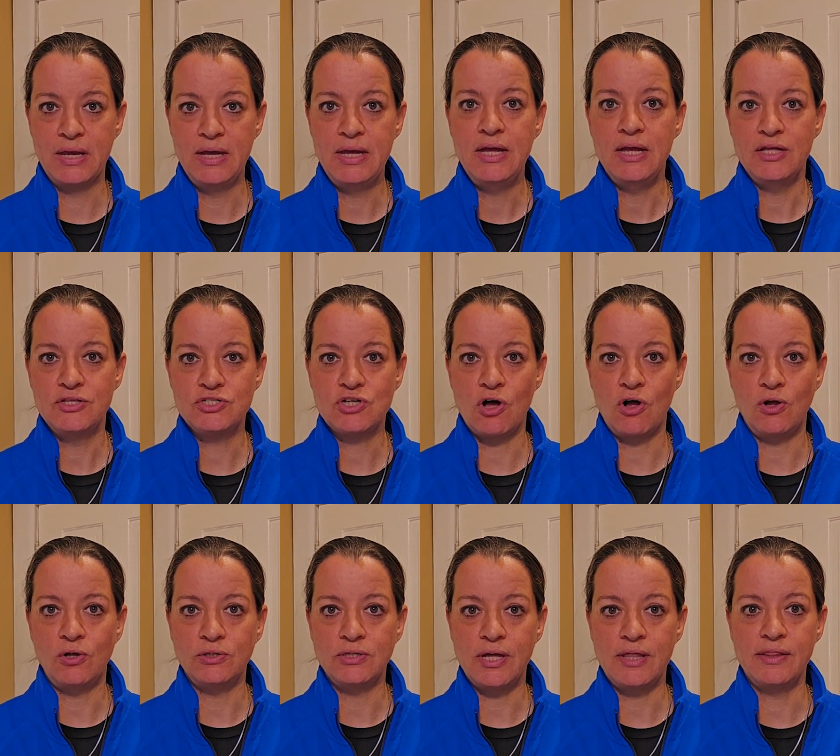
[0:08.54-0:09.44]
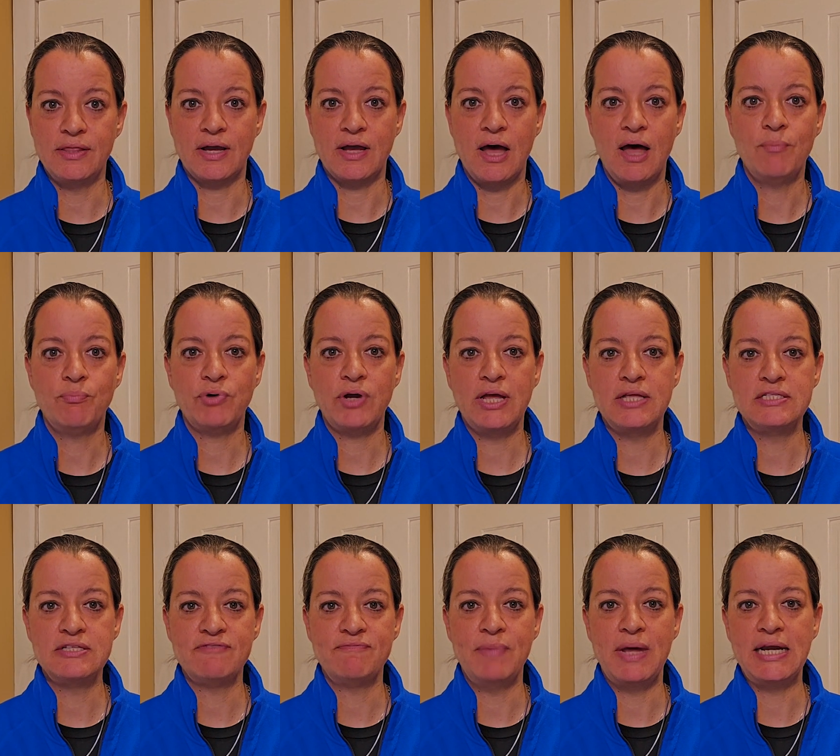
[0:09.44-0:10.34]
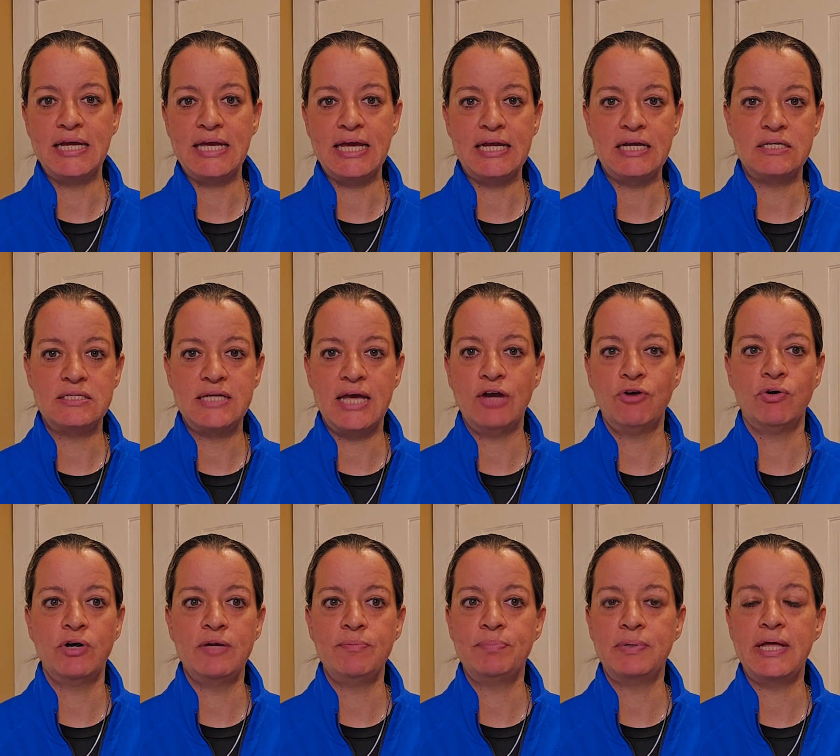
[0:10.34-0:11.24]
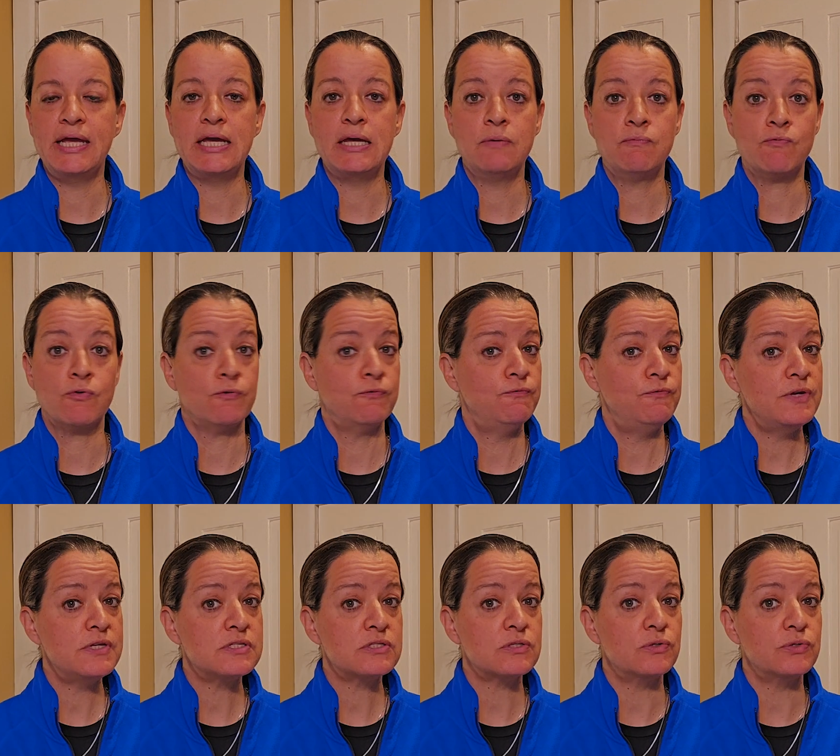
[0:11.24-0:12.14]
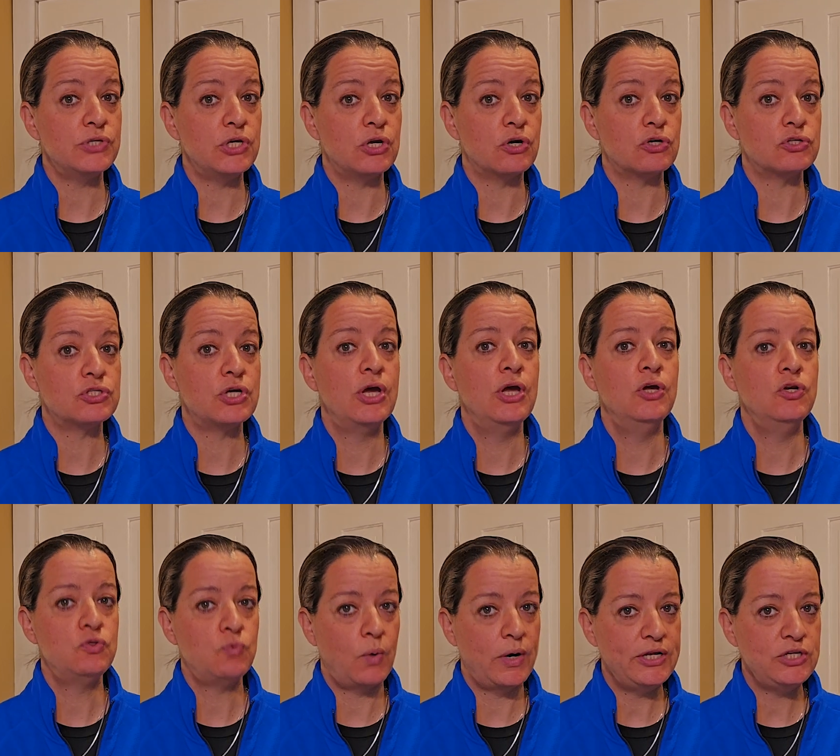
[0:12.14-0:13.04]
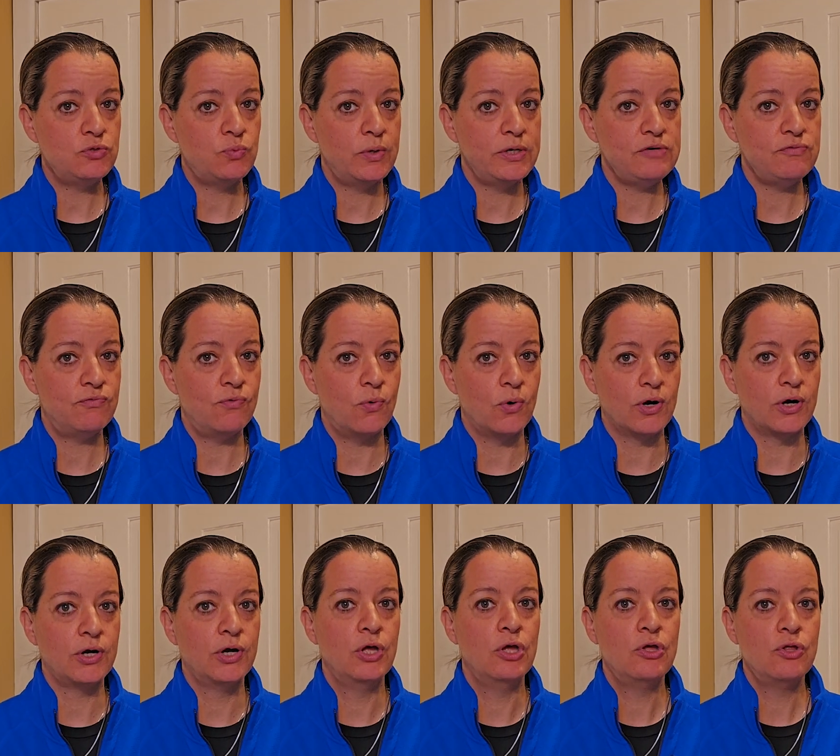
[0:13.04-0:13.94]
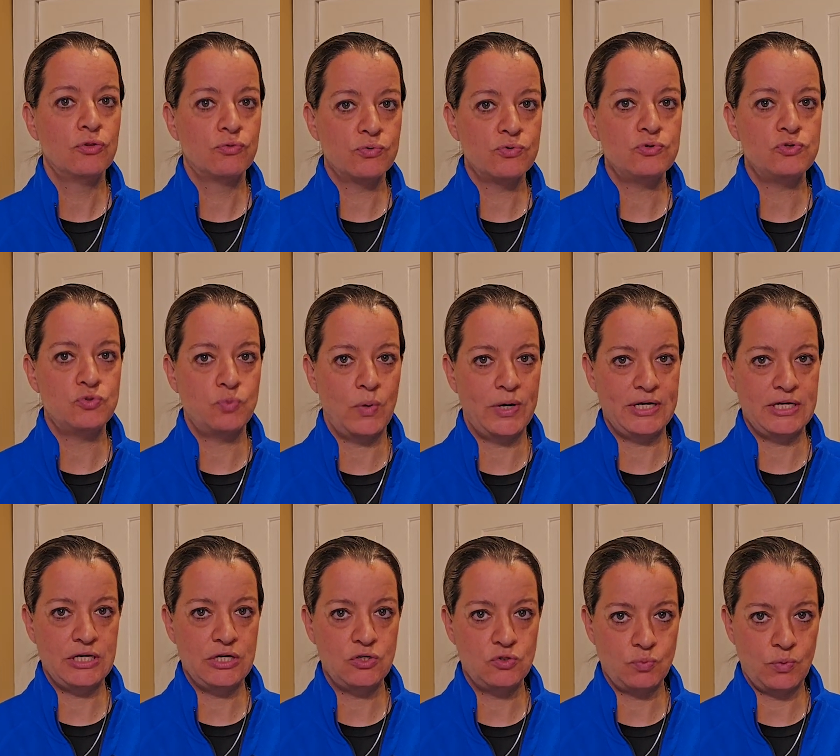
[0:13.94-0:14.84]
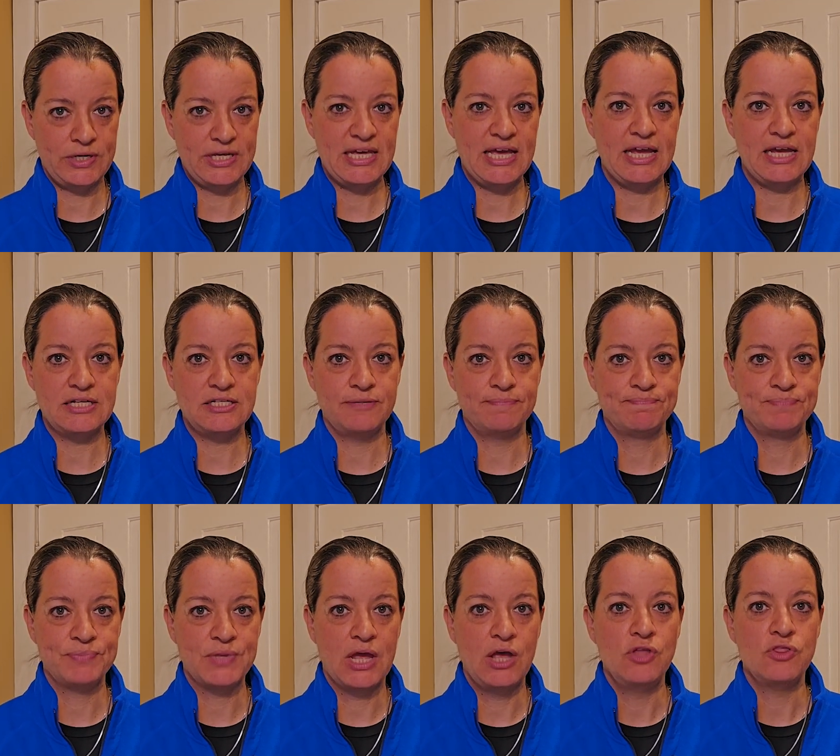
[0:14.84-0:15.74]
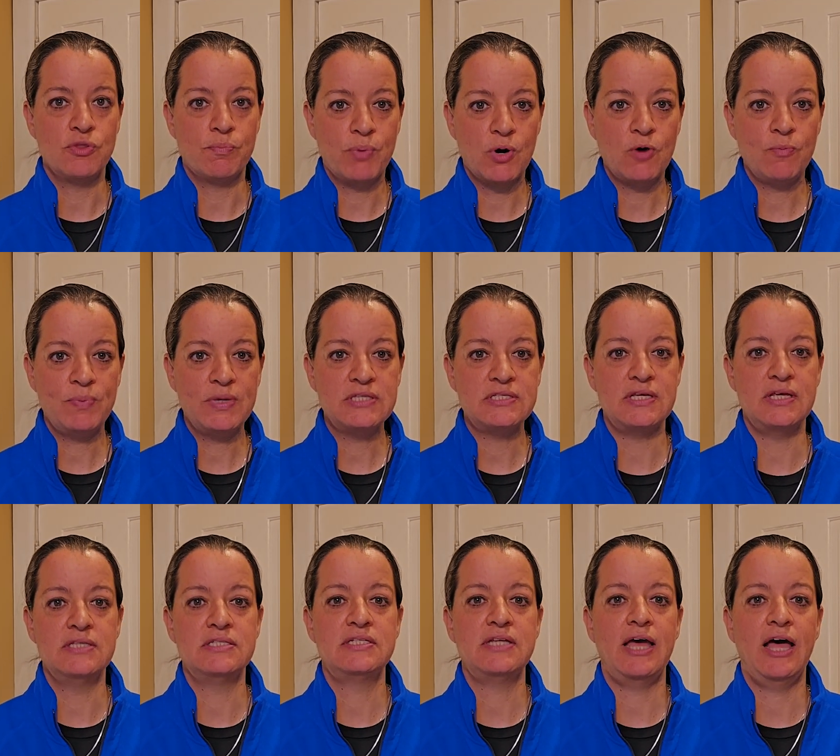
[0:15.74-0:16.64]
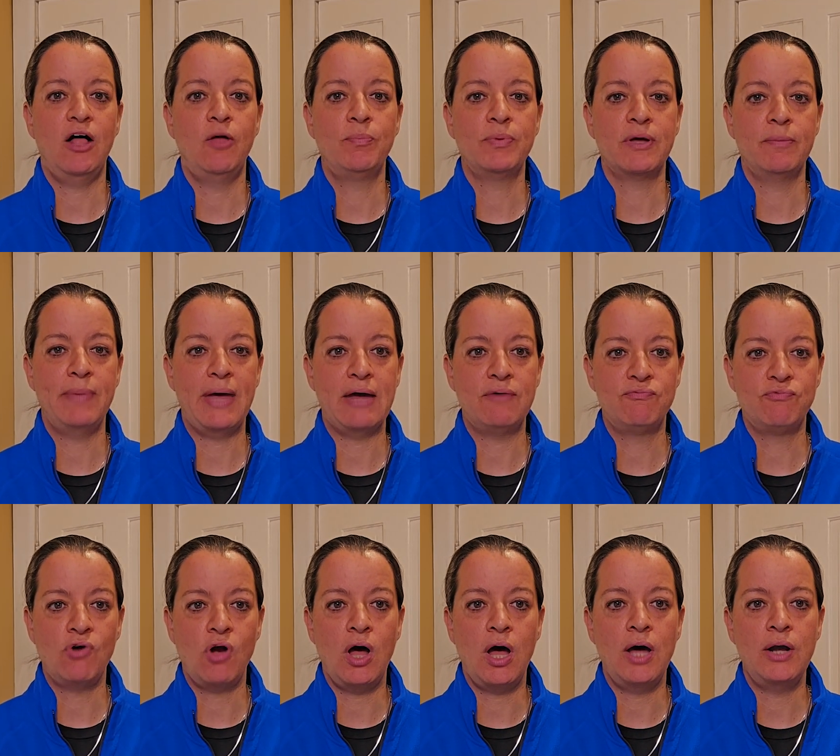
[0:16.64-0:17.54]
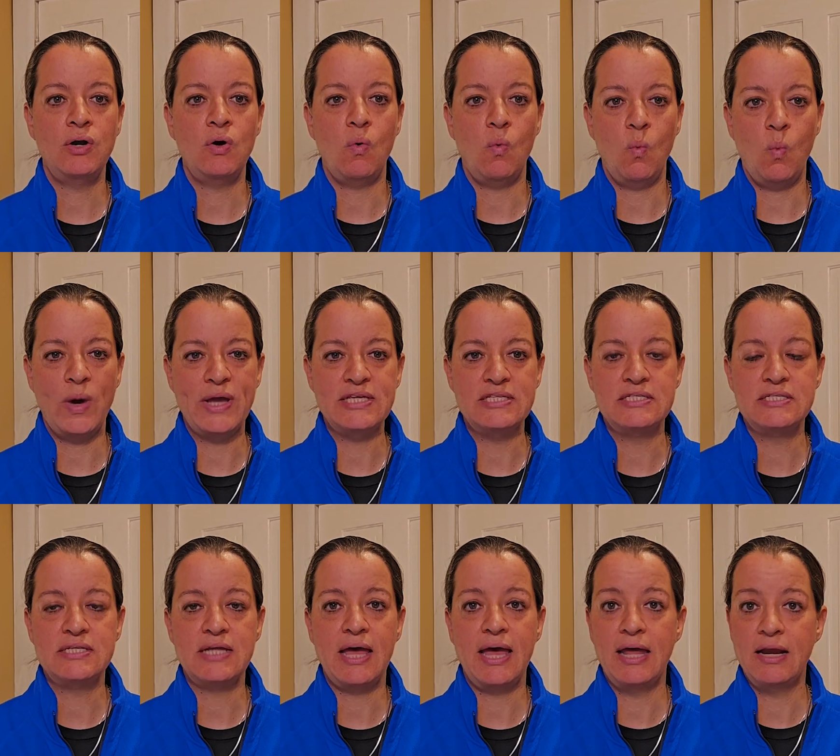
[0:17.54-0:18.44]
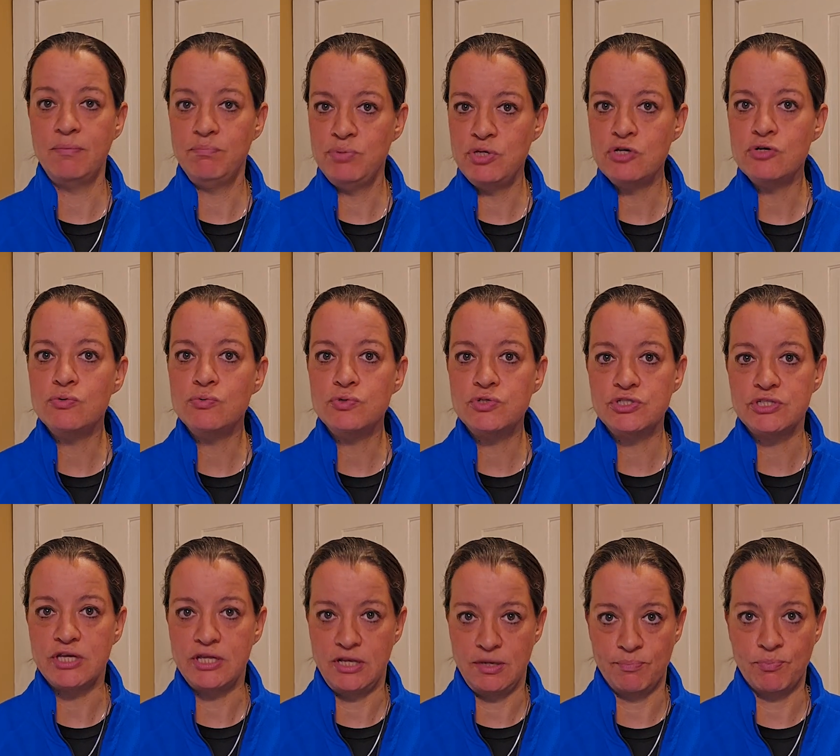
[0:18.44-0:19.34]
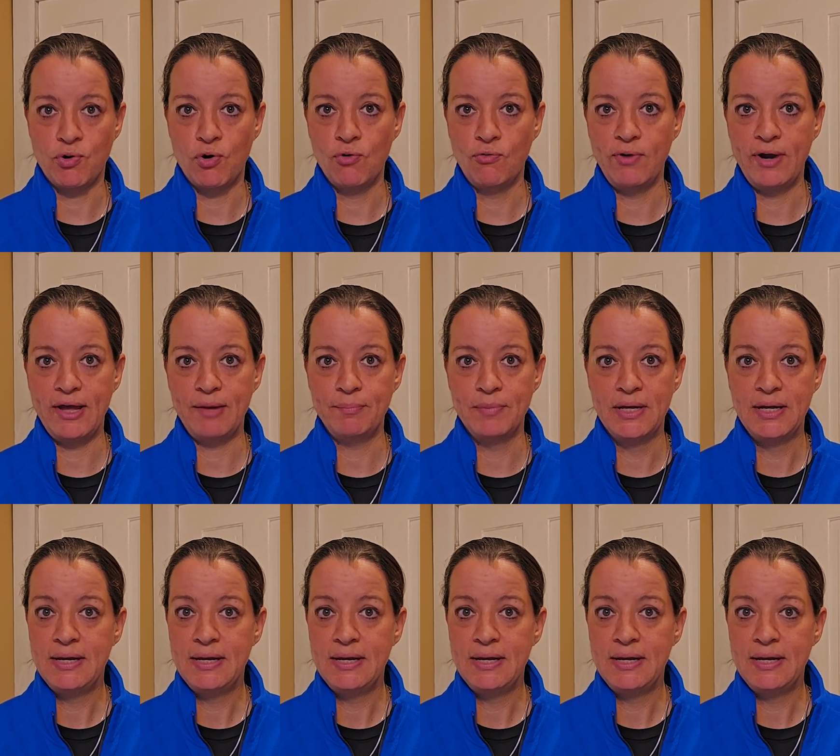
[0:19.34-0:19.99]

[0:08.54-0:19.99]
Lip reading: It's called the Comprehensive Medicaid Integrity Plan for Fiscal Years 2024 through 2028. The purpose is to help combat fraud, waste, and abuse in the program.